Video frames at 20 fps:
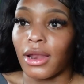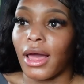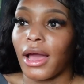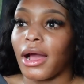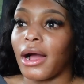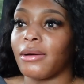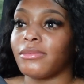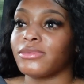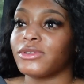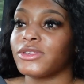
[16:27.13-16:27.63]

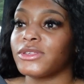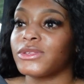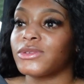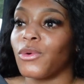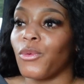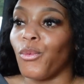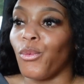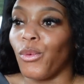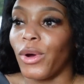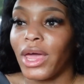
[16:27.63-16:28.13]
Like I'm
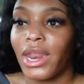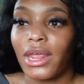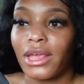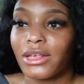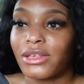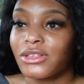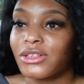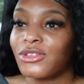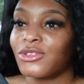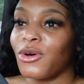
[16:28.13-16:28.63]

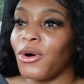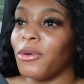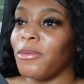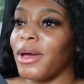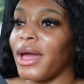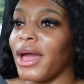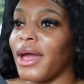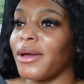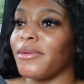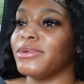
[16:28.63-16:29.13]
sweating so
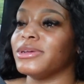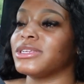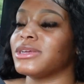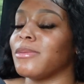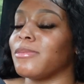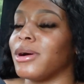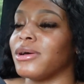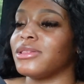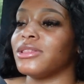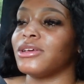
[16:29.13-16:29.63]
bad, bitch.
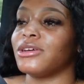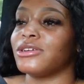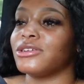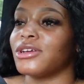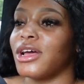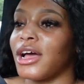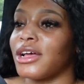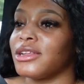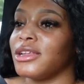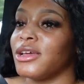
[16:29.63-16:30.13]
I'm out
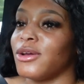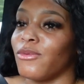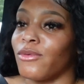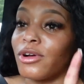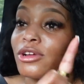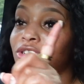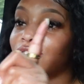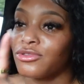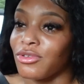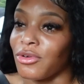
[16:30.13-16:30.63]
there. I did
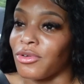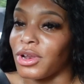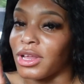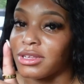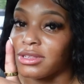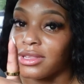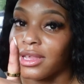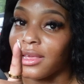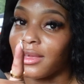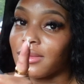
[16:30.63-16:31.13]
one stroll.
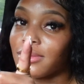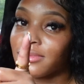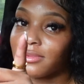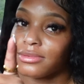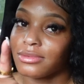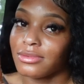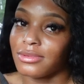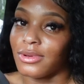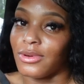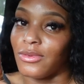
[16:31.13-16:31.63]
That's it.
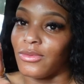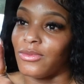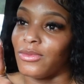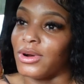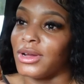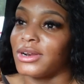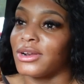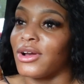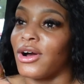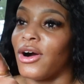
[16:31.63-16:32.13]

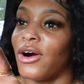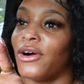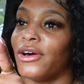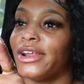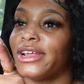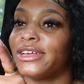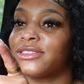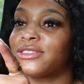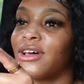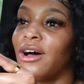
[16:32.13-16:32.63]
One call.
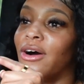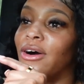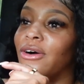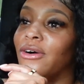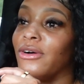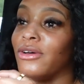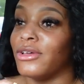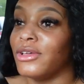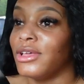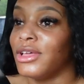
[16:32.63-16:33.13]
That's
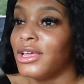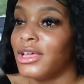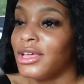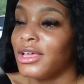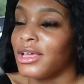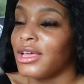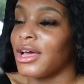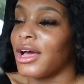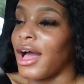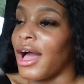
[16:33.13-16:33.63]
all.
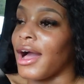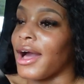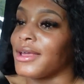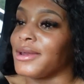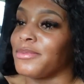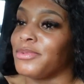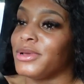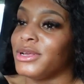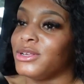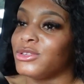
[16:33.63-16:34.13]
I got
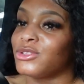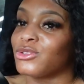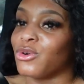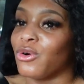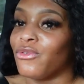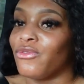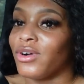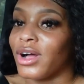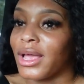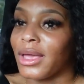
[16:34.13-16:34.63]
to pee
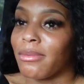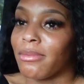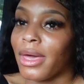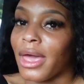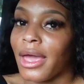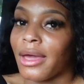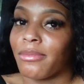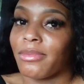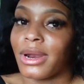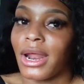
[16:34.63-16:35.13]
so fucking
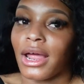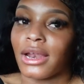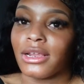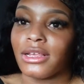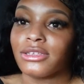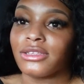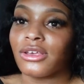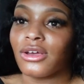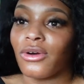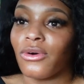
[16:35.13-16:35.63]
bad, but I
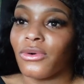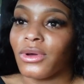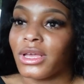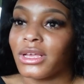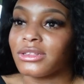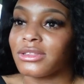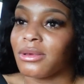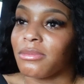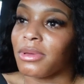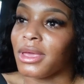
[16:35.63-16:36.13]
need to go
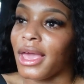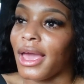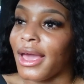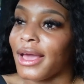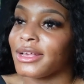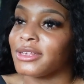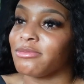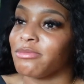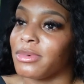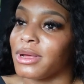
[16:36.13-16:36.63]
get some
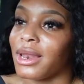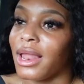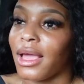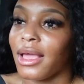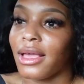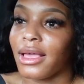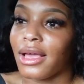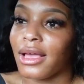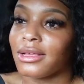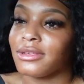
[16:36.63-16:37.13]
gas. But
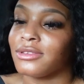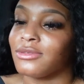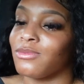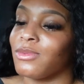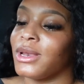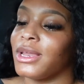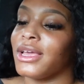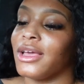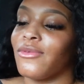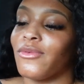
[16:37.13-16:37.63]
like, it's
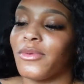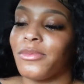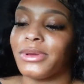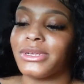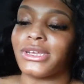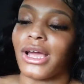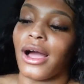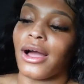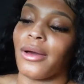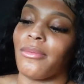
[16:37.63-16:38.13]
really good,
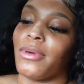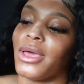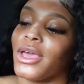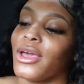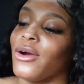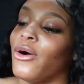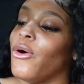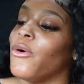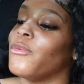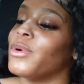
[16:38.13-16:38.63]
bitch. I can make
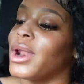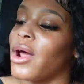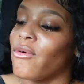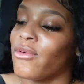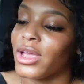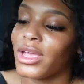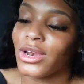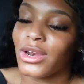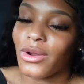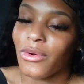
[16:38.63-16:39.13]
it home
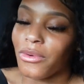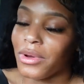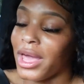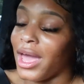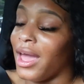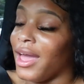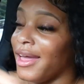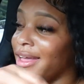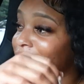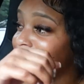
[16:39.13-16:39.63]
without getting no
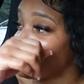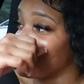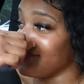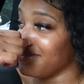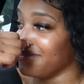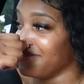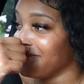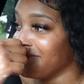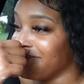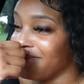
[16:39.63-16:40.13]
gas
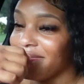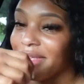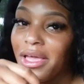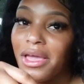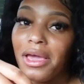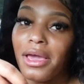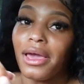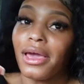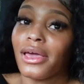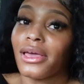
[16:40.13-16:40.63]

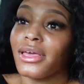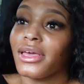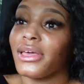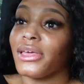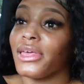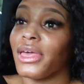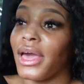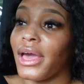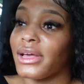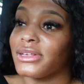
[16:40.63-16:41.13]
and
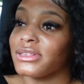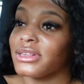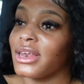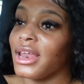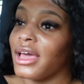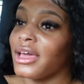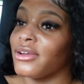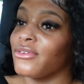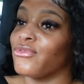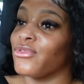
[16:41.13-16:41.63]
get gas
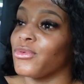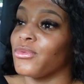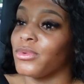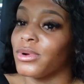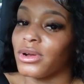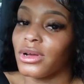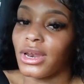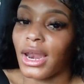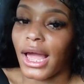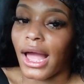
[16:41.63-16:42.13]
later for
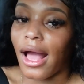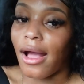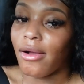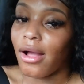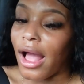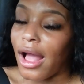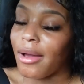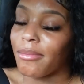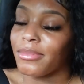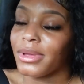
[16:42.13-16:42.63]
real. Like
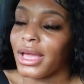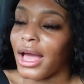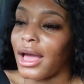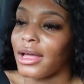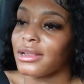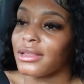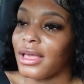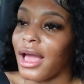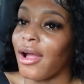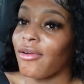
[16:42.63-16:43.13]
I, I mean,
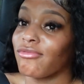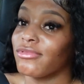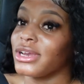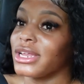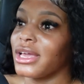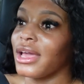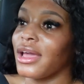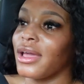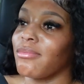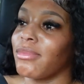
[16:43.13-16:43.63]
I, I
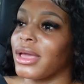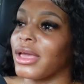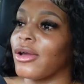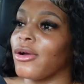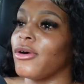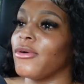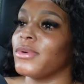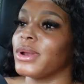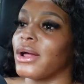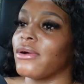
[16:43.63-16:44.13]
really can't make it
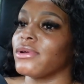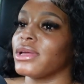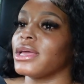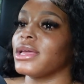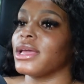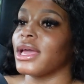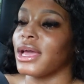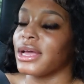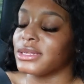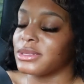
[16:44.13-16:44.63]
home without
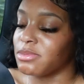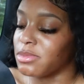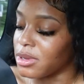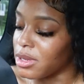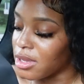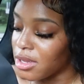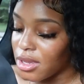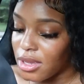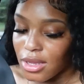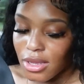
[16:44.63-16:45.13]
getting gas. But
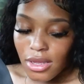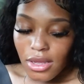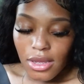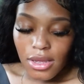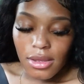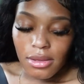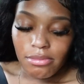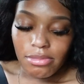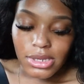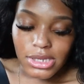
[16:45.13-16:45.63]

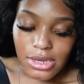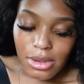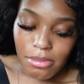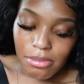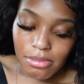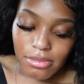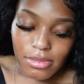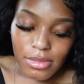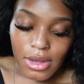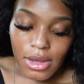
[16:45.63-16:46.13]
bitch, I'm.
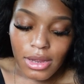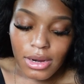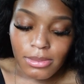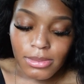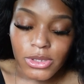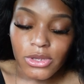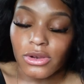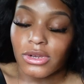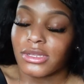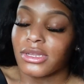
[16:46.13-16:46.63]
Uh, let
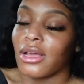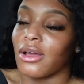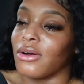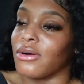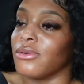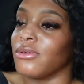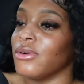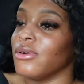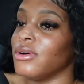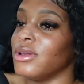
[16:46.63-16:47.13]
me turn this L
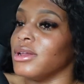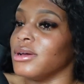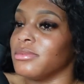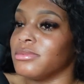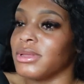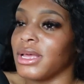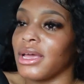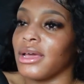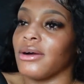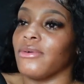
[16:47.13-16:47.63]
on. Hold
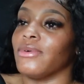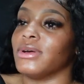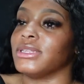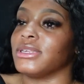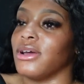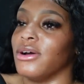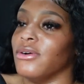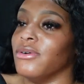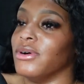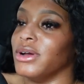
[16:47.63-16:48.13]
up, the L
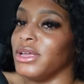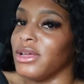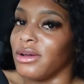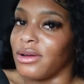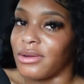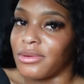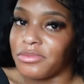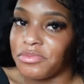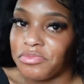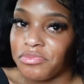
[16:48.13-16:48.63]
wasn't on,
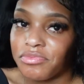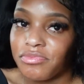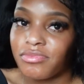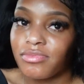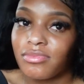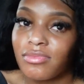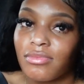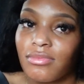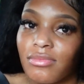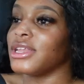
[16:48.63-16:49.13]
y'all.
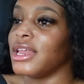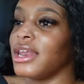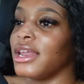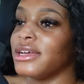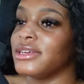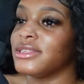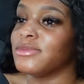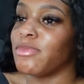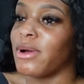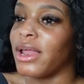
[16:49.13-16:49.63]
The
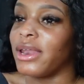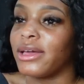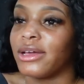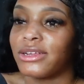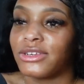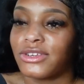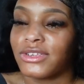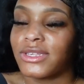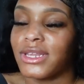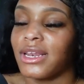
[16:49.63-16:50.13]
lace probably
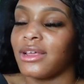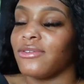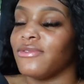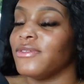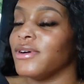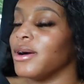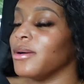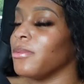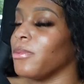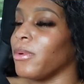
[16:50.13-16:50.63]
could just
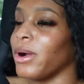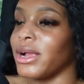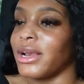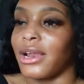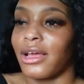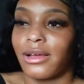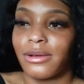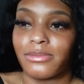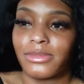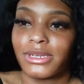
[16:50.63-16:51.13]
lift up right
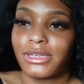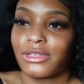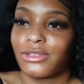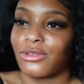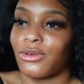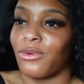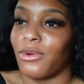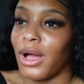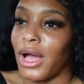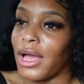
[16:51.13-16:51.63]
now. I'm just
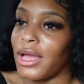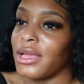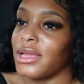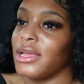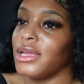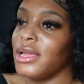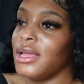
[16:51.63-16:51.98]
so hot.